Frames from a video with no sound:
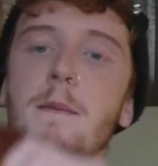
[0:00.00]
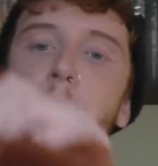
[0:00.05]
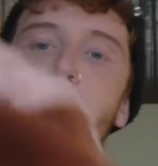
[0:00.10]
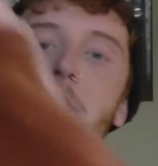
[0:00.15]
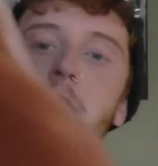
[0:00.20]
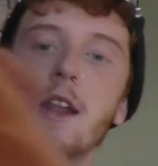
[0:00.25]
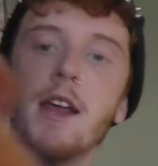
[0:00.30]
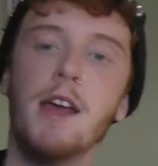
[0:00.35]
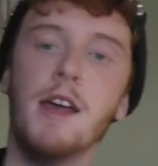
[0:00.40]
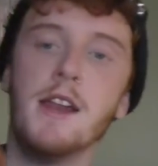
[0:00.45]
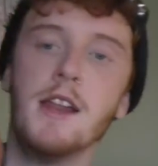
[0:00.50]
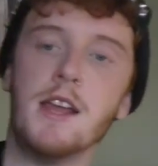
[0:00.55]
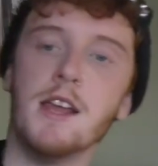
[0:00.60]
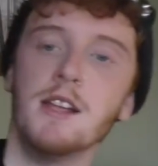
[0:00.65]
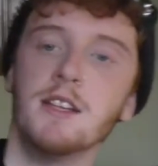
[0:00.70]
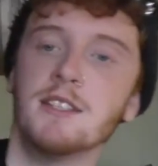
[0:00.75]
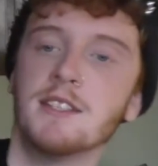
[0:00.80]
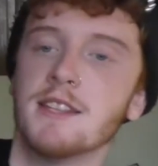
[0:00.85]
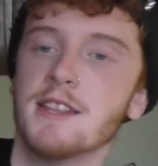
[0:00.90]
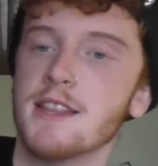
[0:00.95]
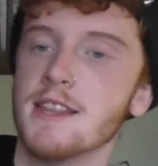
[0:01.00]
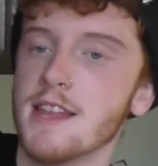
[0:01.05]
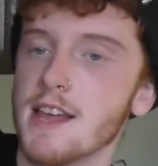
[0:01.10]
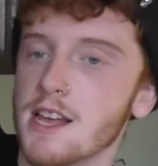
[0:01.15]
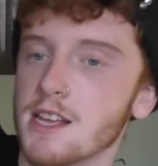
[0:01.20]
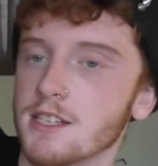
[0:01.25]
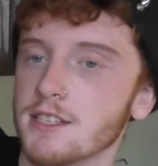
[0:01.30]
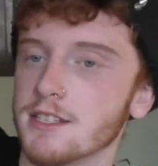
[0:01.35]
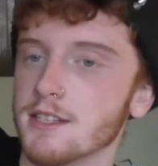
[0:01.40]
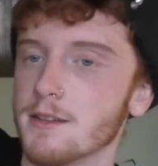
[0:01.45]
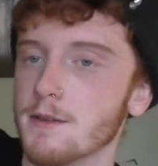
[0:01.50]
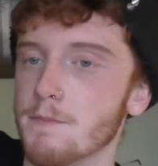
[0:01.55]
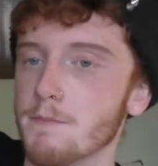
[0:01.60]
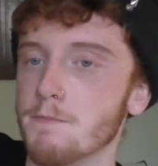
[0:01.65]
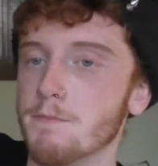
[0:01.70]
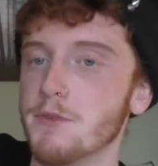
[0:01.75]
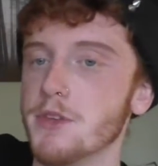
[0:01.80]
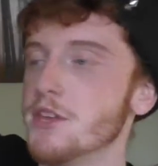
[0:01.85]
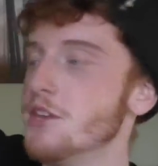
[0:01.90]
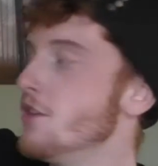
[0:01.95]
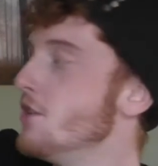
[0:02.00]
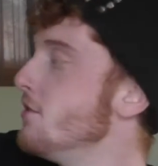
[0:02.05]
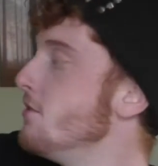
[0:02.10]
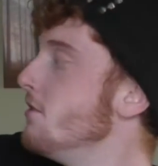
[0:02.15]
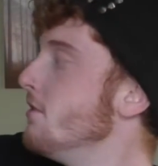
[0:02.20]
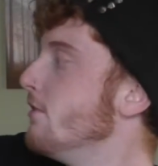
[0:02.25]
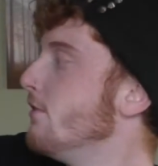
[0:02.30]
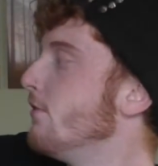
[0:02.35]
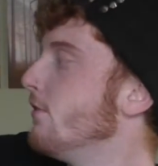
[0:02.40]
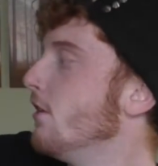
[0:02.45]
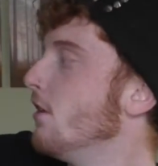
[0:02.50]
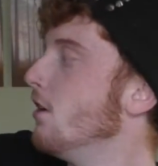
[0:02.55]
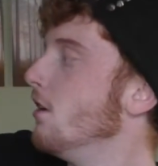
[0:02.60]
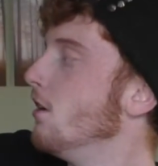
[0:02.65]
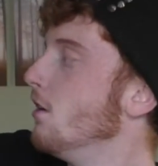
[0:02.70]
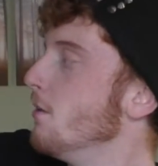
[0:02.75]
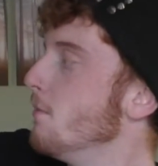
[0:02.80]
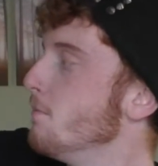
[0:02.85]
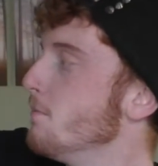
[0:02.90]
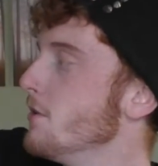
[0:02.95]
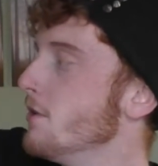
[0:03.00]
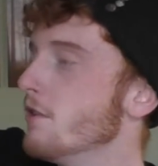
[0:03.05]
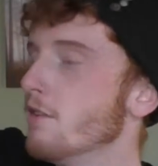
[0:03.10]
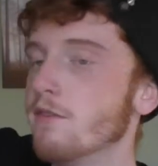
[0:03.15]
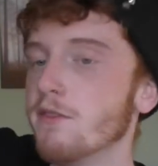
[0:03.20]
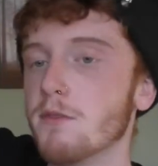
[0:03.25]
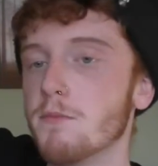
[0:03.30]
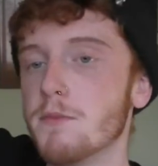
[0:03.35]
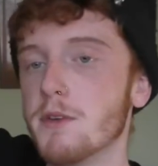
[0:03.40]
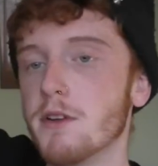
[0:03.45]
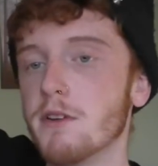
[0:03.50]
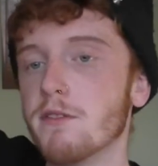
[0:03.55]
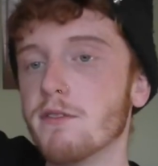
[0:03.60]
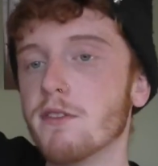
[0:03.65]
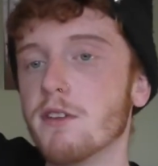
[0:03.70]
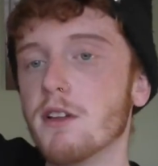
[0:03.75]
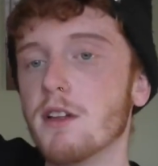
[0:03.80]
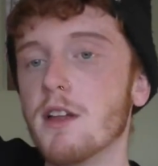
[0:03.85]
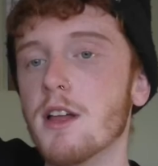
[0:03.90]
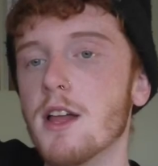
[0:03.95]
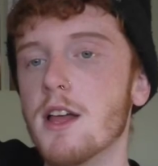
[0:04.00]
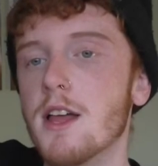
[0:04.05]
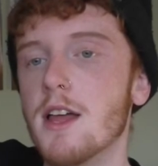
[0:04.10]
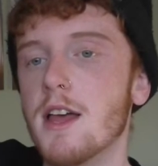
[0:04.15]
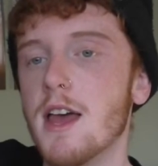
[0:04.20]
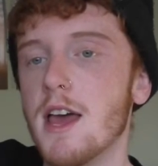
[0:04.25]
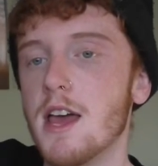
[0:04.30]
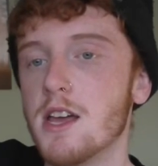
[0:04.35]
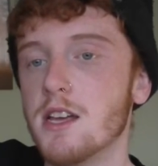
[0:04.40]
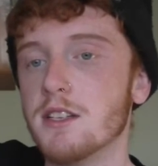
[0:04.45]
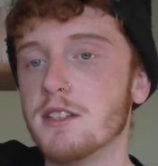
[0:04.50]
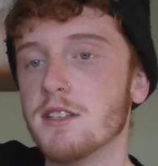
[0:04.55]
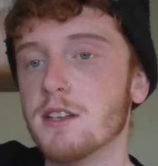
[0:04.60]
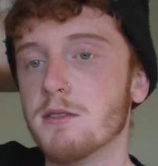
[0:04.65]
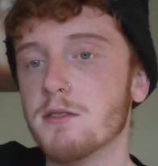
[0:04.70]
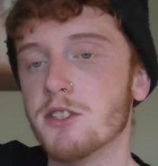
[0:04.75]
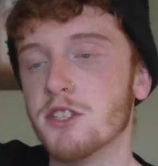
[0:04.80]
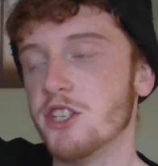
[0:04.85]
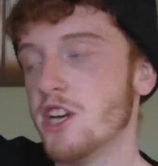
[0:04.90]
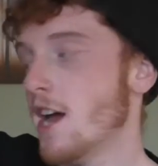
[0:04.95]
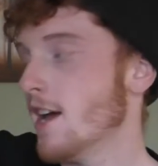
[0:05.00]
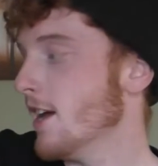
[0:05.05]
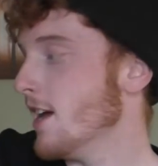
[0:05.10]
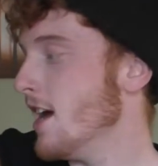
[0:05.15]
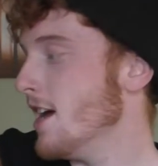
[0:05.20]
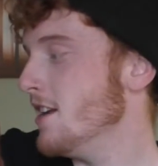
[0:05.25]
but it is this beautiful, beautiful, beautiful ASOS jacket.